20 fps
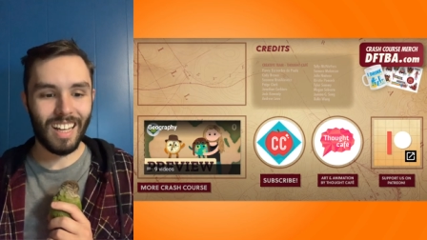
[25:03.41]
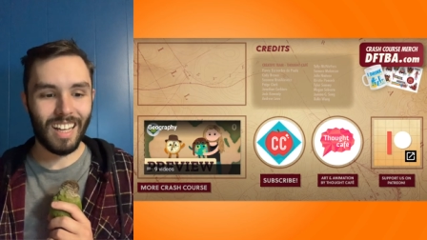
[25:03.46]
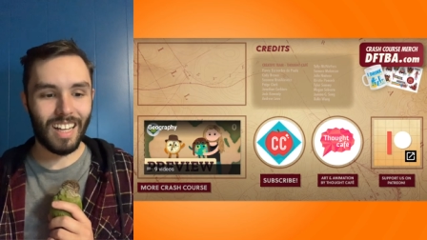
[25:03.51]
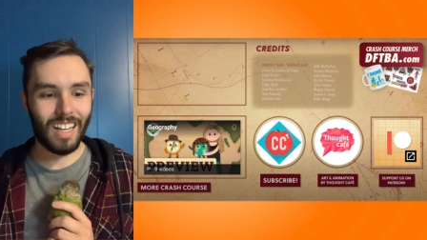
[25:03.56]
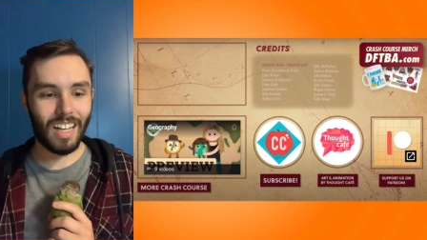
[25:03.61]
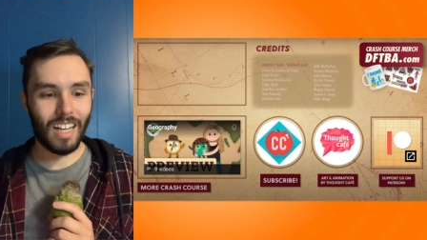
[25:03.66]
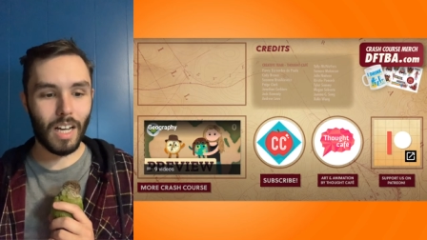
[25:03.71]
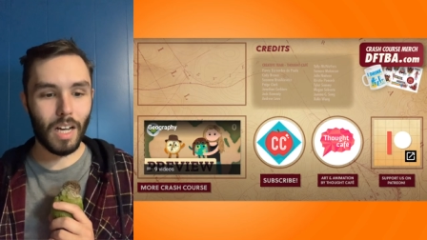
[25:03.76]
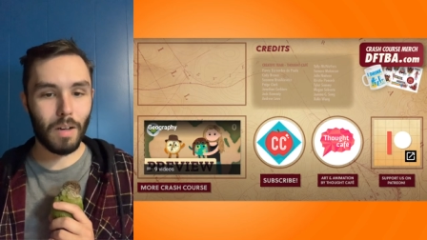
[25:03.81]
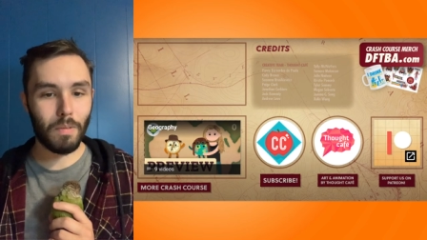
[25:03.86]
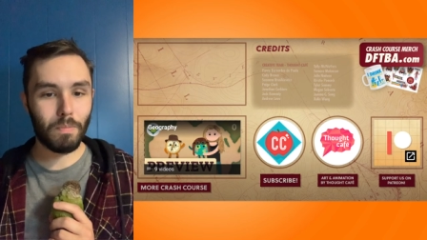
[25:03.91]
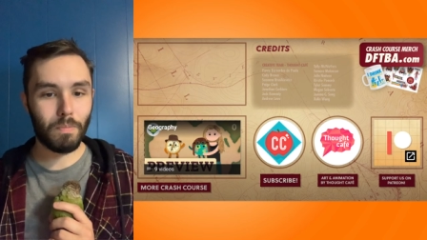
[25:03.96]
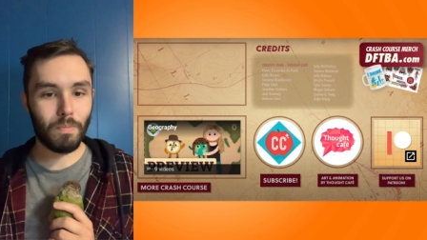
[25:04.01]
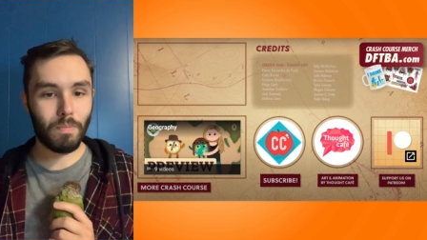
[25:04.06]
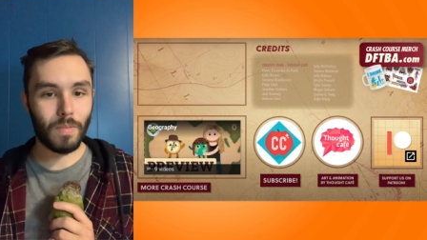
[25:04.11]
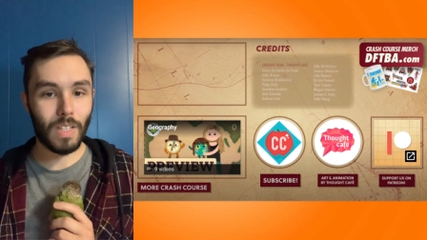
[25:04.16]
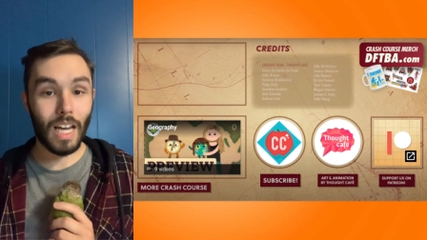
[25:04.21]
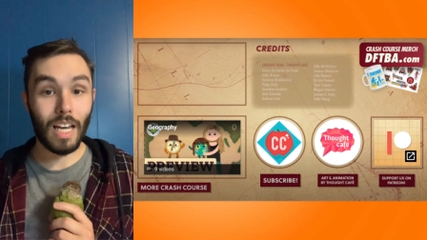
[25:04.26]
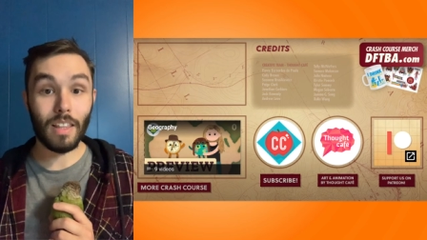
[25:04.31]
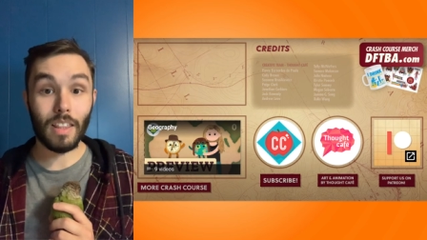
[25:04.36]

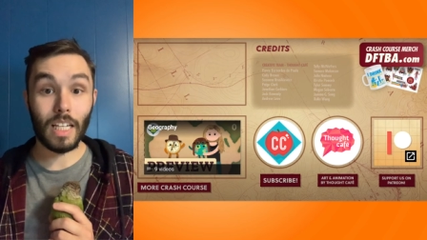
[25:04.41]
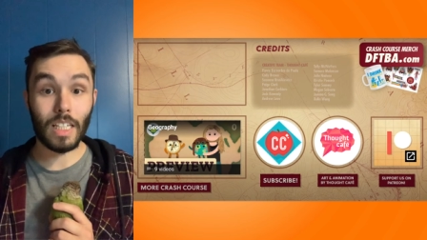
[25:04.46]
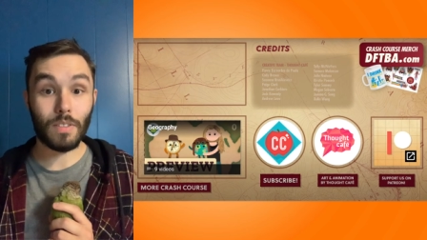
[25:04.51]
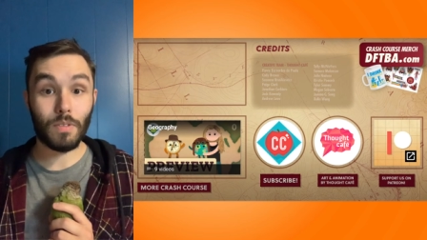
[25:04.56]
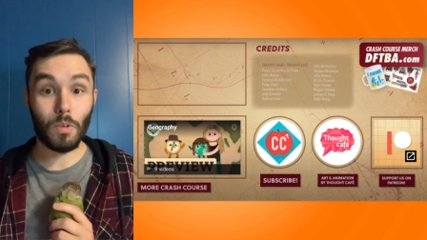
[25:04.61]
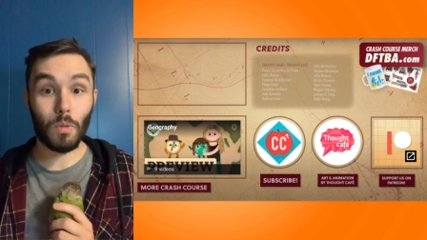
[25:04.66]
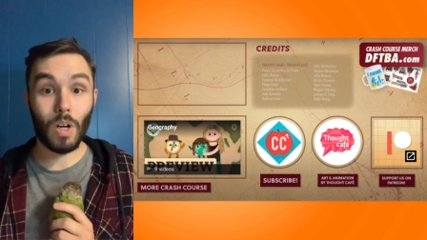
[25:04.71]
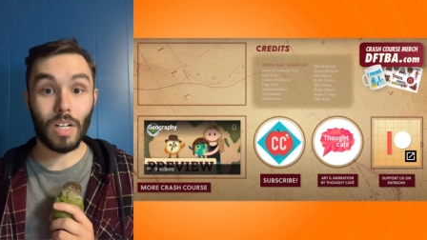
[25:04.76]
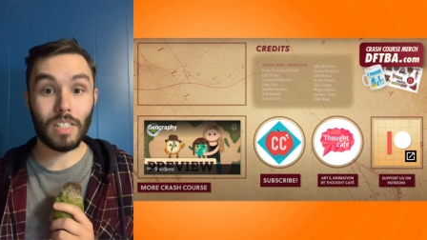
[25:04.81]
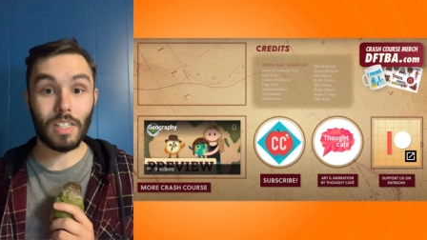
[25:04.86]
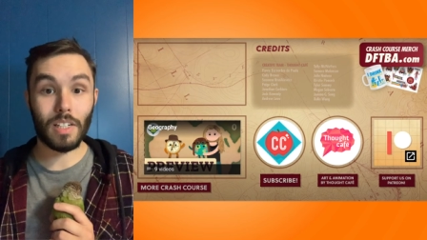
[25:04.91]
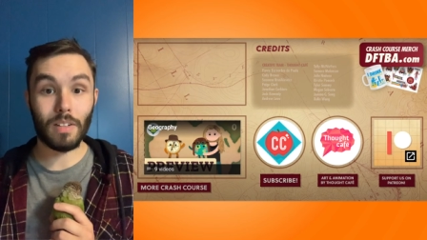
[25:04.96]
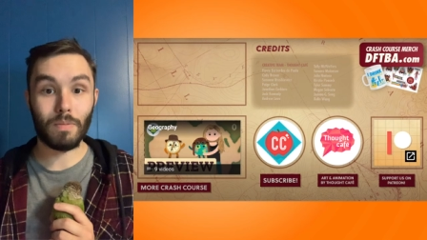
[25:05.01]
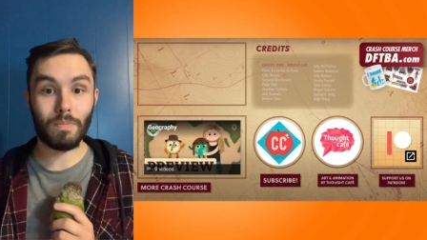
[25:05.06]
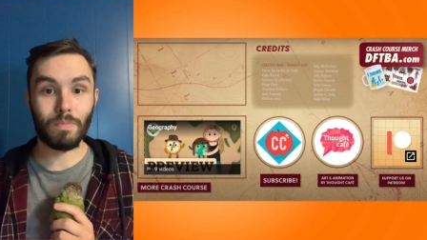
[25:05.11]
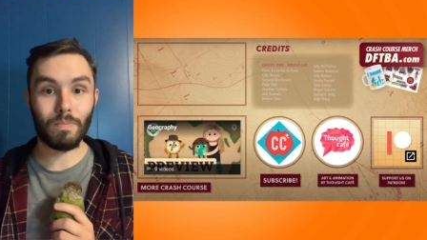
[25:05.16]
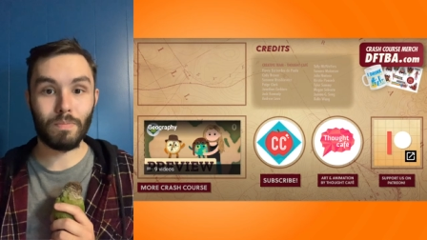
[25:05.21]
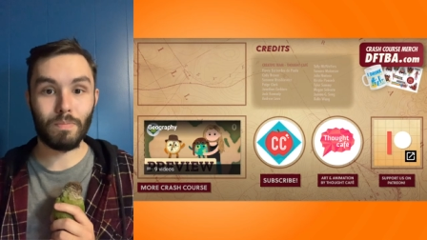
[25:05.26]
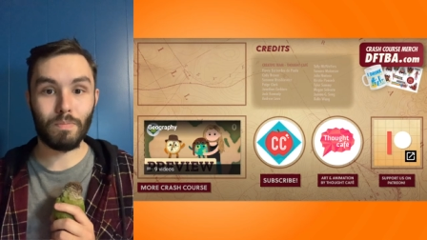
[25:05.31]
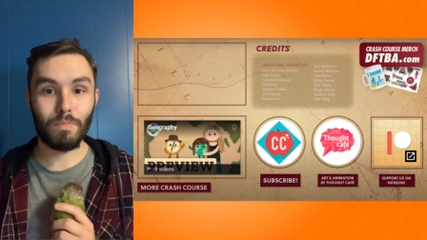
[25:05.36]
Um, yeah, thanks for watching.
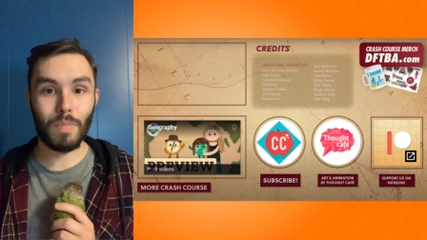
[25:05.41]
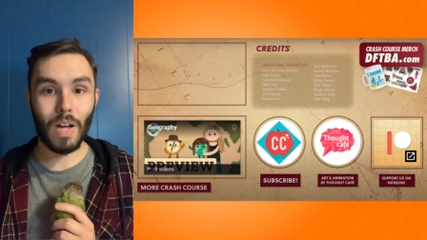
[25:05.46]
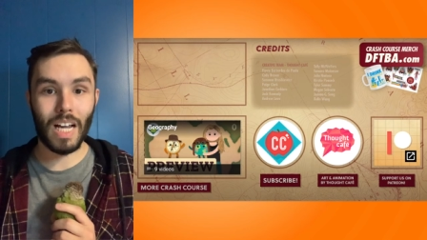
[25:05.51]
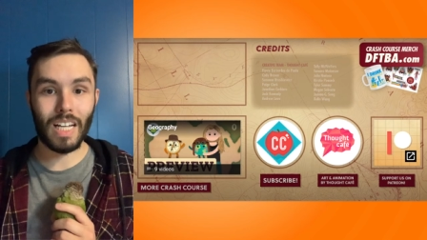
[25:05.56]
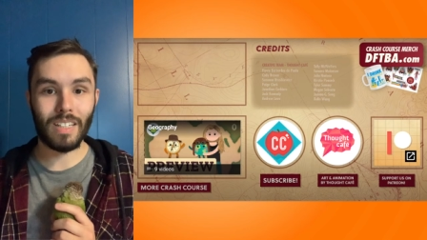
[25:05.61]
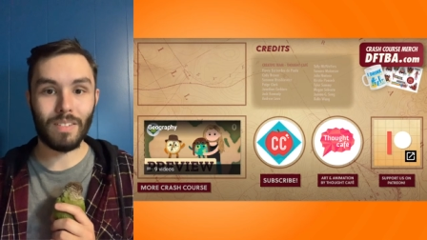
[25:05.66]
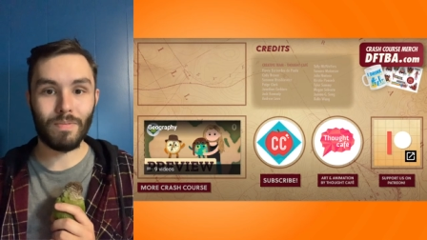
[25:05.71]
Bye.